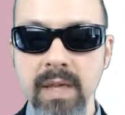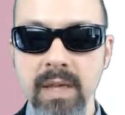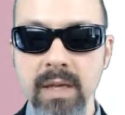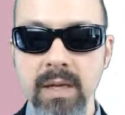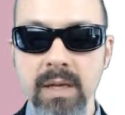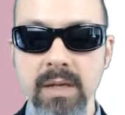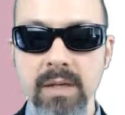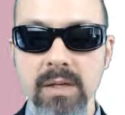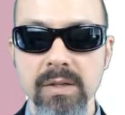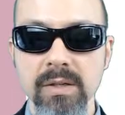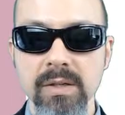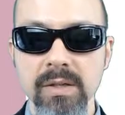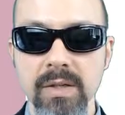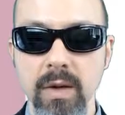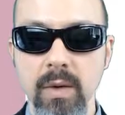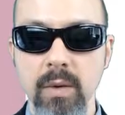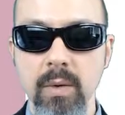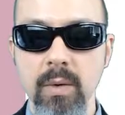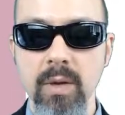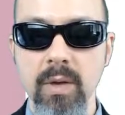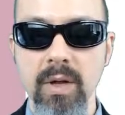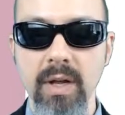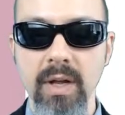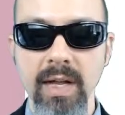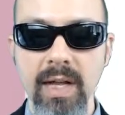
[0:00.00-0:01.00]
So
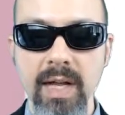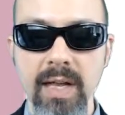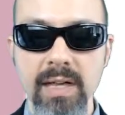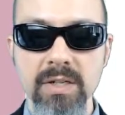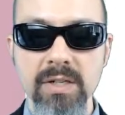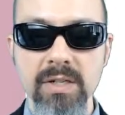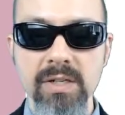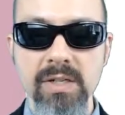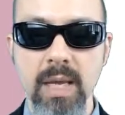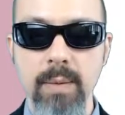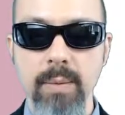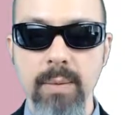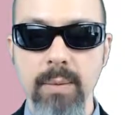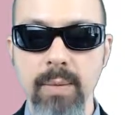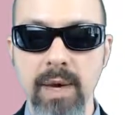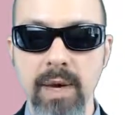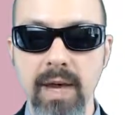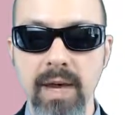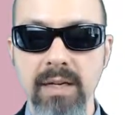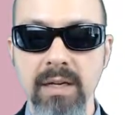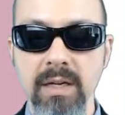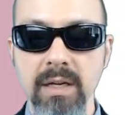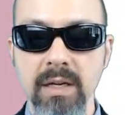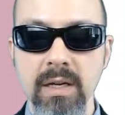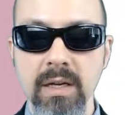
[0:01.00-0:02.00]
again, just keep in
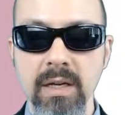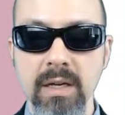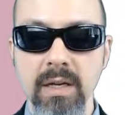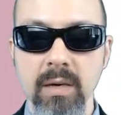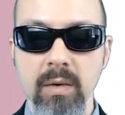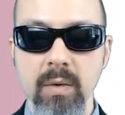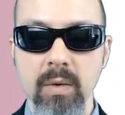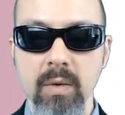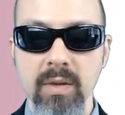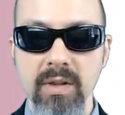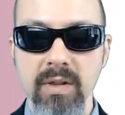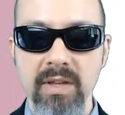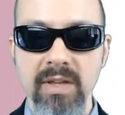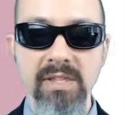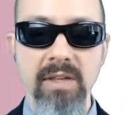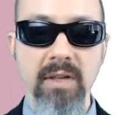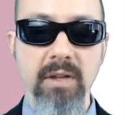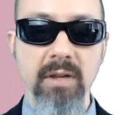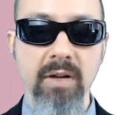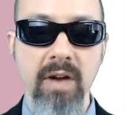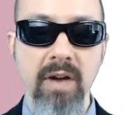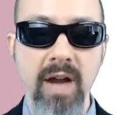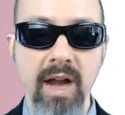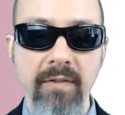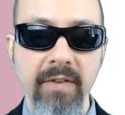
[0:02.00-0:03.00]
mind, this little
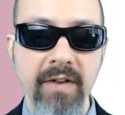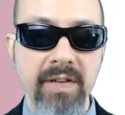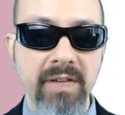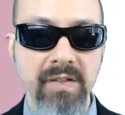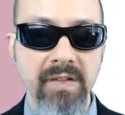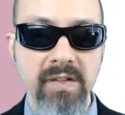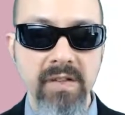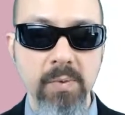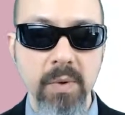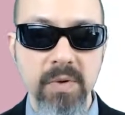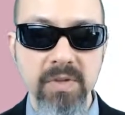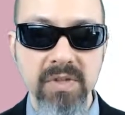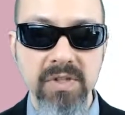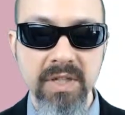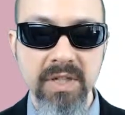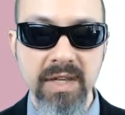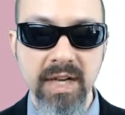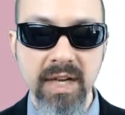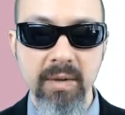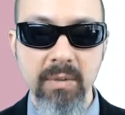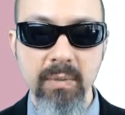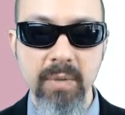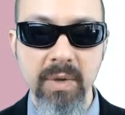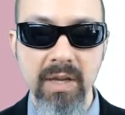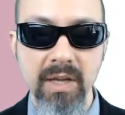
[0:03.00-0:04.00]
graphic is just supposed to kind
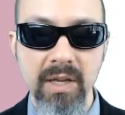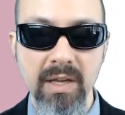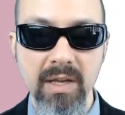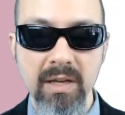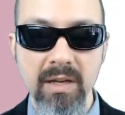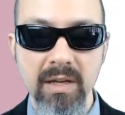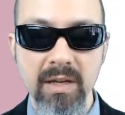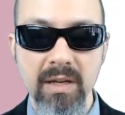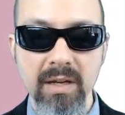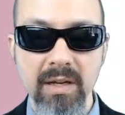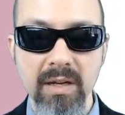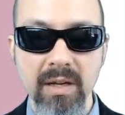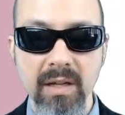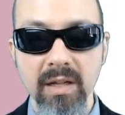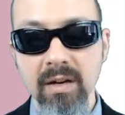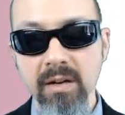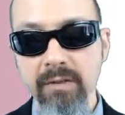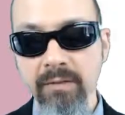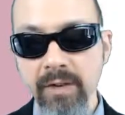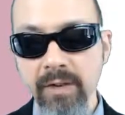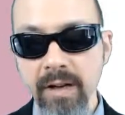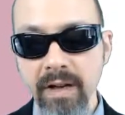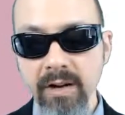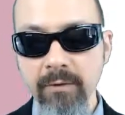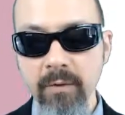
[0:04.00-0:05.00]
of be a little
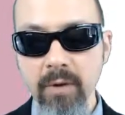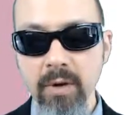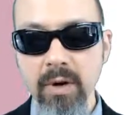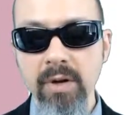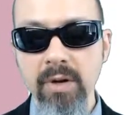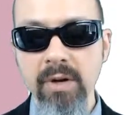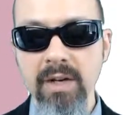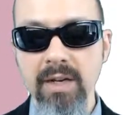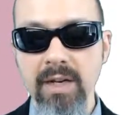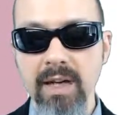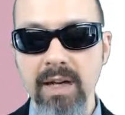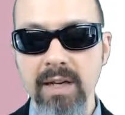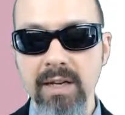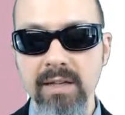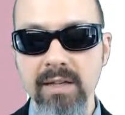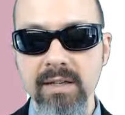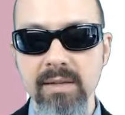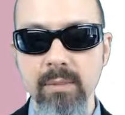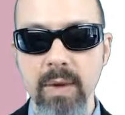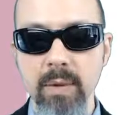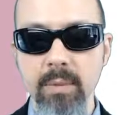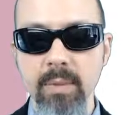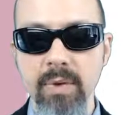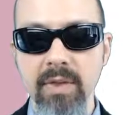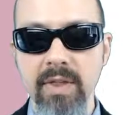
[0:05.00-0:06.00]
fun for you to kind of
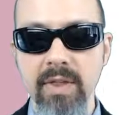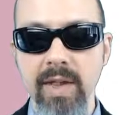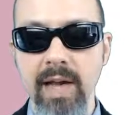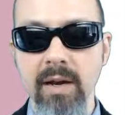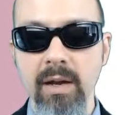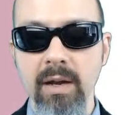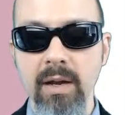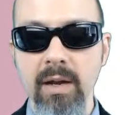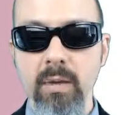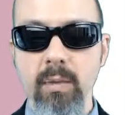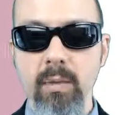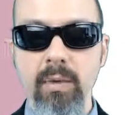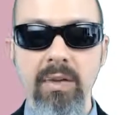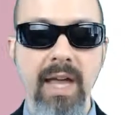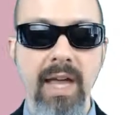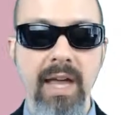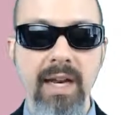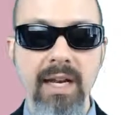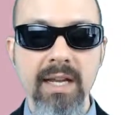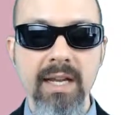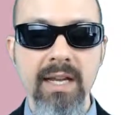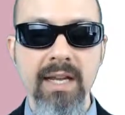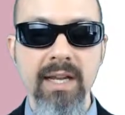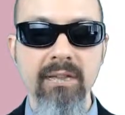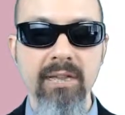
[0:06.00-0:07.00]
remember that with
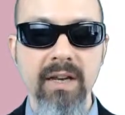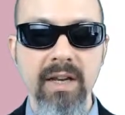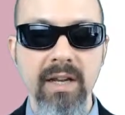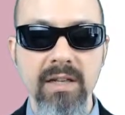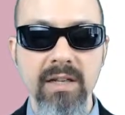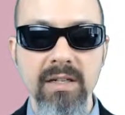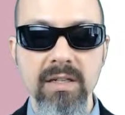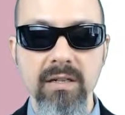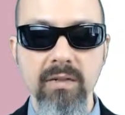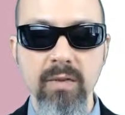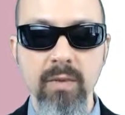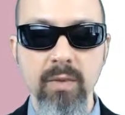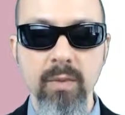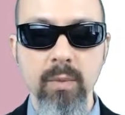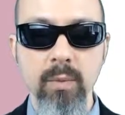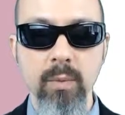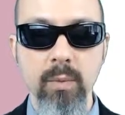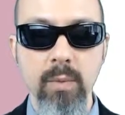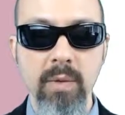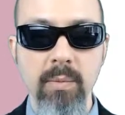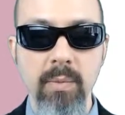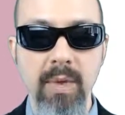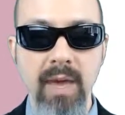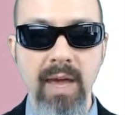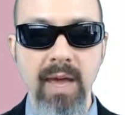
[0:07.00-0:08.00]
any given interval,
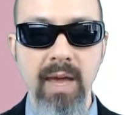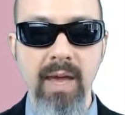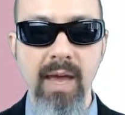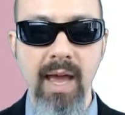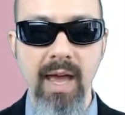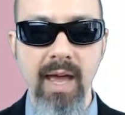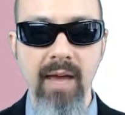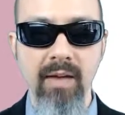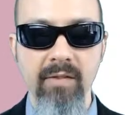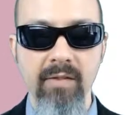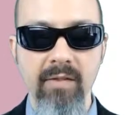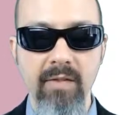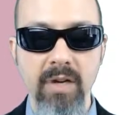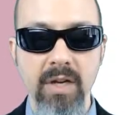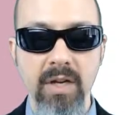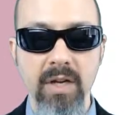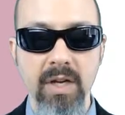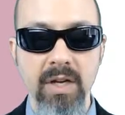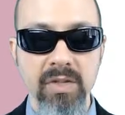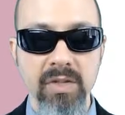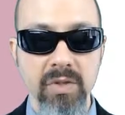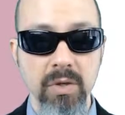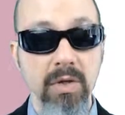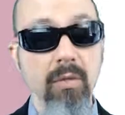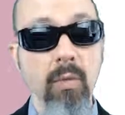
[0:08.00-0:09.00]
we may have a
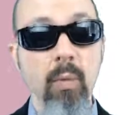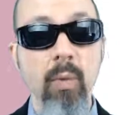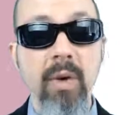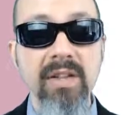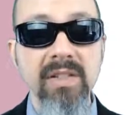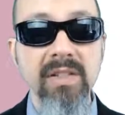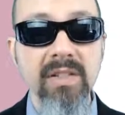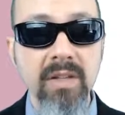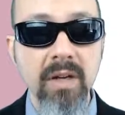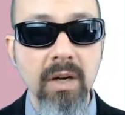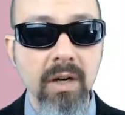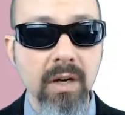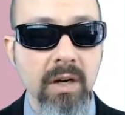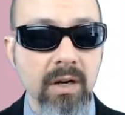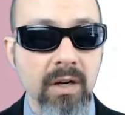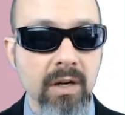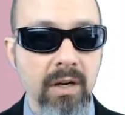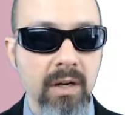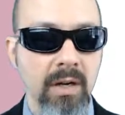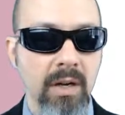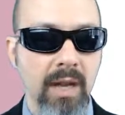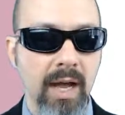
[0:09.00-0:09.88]
sort of whisker.